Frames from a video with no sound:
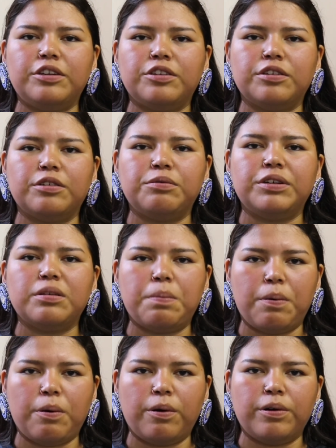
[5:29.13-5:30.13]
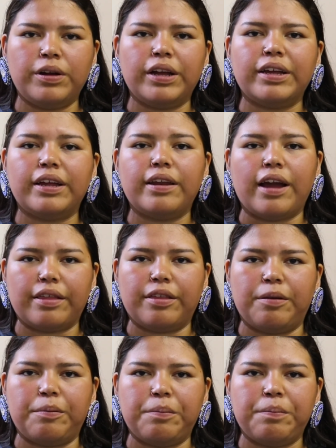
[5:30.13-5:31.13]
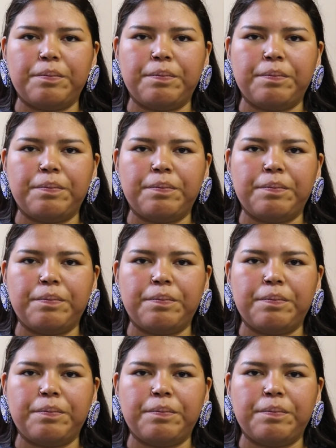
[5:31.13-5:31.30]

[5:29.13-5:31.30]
sure we support and connect them.